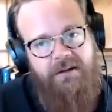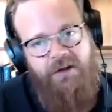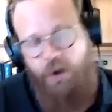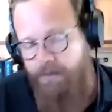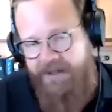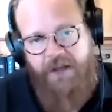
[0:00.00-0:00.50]

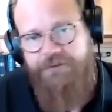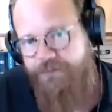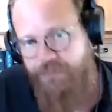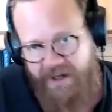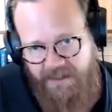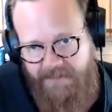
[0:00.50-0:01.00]
Nobody else is
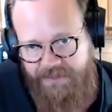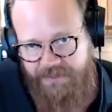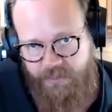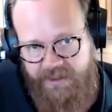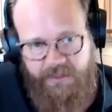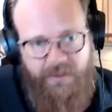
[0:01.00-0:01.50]
writing about
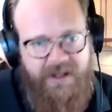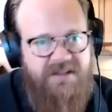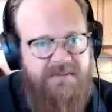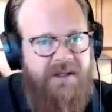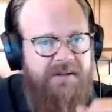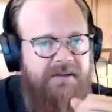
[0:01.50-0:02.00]
this when he writes
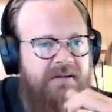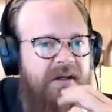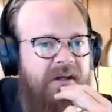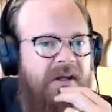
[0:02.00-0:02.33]
about this.